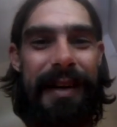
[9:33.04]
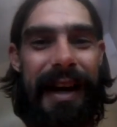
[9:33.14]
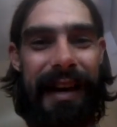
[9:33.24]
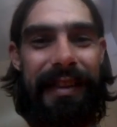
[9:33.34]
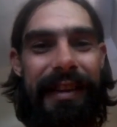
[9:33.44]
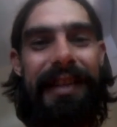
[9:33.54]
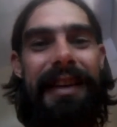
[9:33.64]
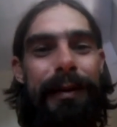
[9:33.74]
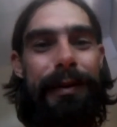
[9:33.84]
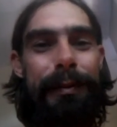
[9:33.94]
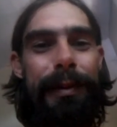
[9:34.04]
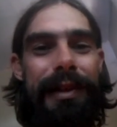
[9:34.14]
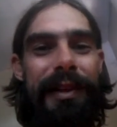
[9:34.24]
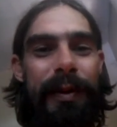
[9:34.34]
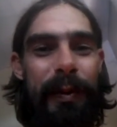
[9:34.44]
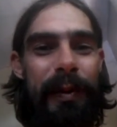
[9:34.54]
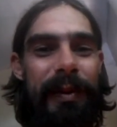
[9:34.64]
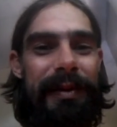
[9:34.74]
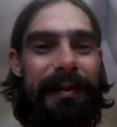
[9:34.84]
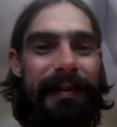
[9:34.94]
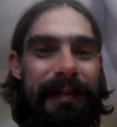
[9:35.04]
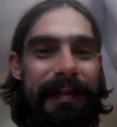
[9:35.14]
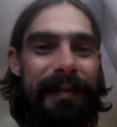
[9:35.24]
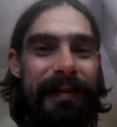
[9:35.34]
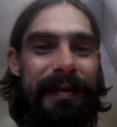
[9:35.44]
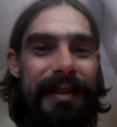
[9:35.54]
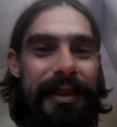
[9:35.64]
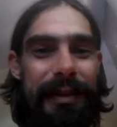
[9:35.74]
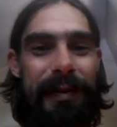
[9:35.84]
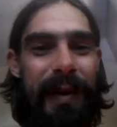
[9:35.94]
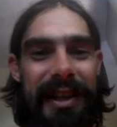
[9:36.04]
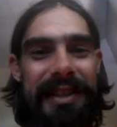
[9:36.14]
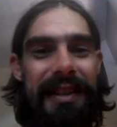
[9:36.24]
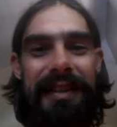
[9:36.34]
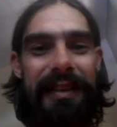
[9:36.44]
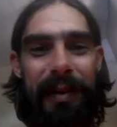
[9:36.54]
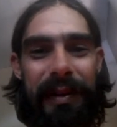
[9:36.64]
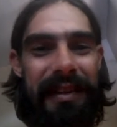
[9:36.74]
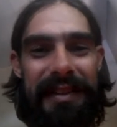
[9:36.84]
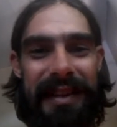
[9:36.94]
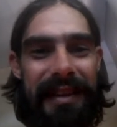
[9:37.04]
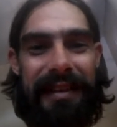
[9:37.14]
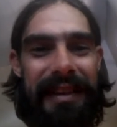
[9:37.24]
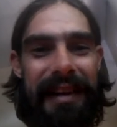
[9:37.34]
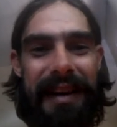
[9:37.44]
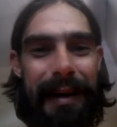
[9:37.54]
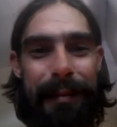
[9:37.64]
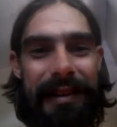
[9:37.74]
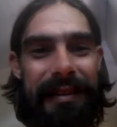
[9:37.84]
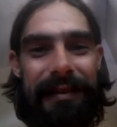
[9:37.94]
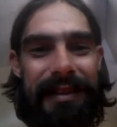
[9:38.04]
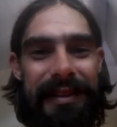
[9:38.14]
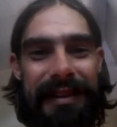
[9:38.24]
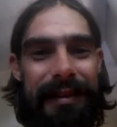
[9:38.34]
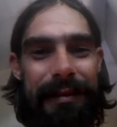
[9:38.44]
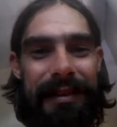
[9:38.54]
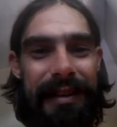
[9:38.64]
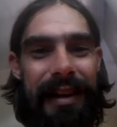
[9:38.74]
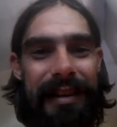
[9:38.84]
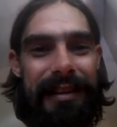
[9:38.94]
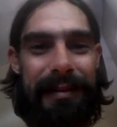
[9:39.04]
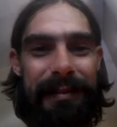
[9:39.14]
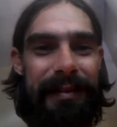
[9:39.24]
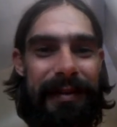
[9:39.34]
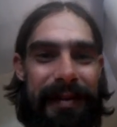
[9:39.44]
I thought that was pretty cool. Just watching the whole entire thing happen, it was awesome.